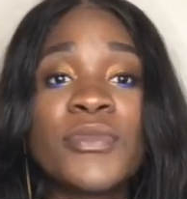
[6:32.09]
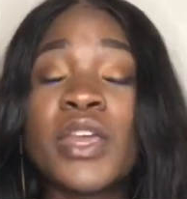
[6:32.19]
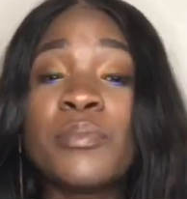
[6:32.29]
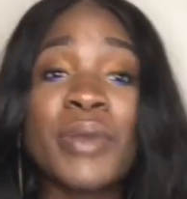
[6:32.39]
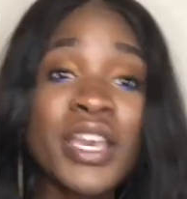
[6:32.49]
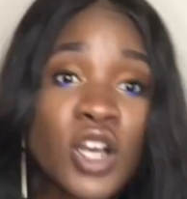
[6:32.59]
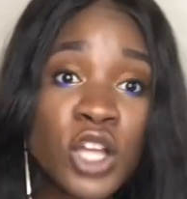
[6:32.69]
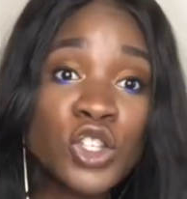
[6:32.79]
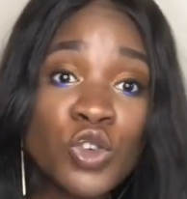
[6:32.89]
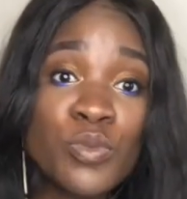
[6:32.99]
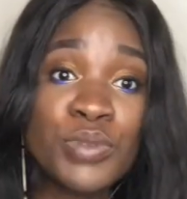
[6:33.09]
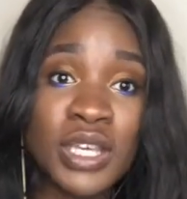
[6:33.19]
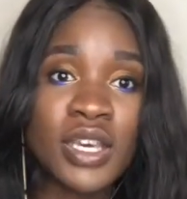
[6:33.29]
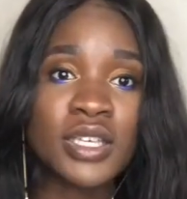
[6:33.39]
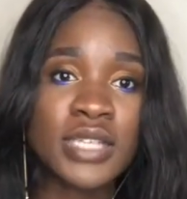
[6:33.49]
They bank on you
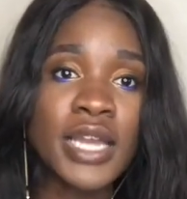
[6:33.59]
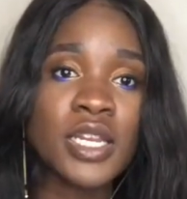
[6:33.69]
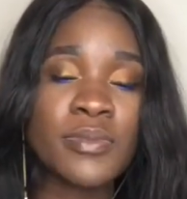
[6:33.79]
being excited